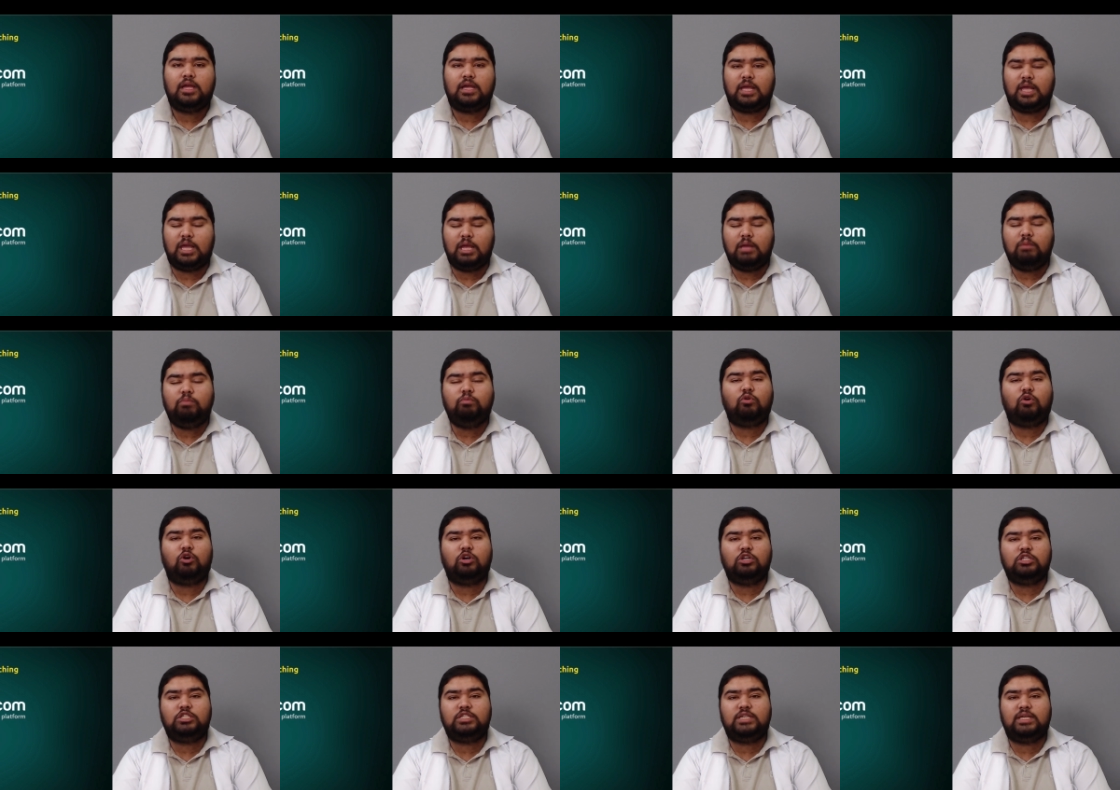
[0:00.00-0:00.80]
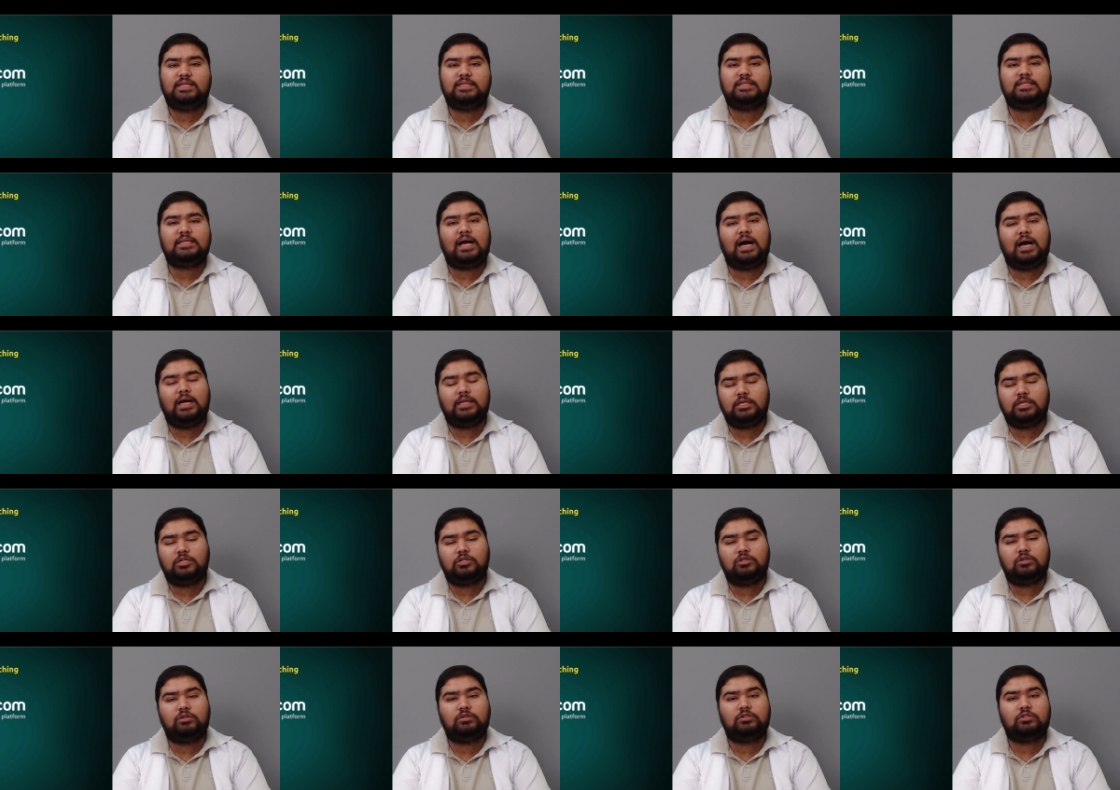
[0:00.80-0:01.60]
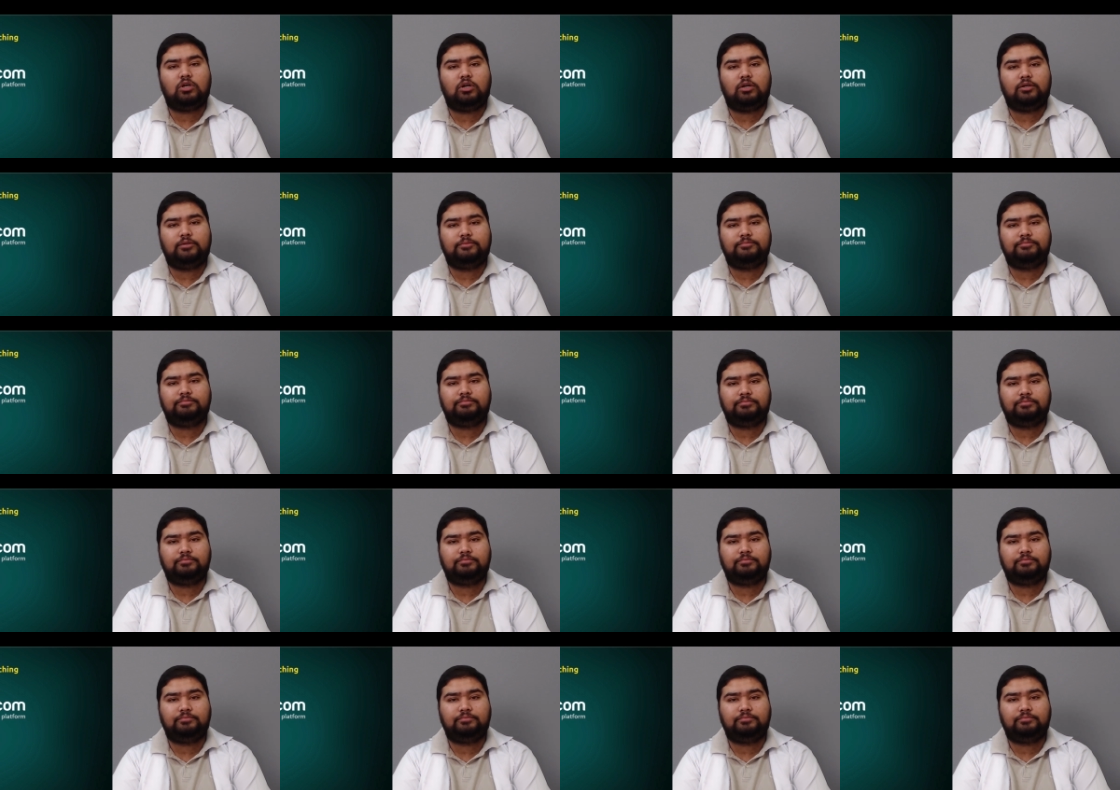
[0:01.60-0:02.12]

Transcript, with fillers: keep watching sqadia.com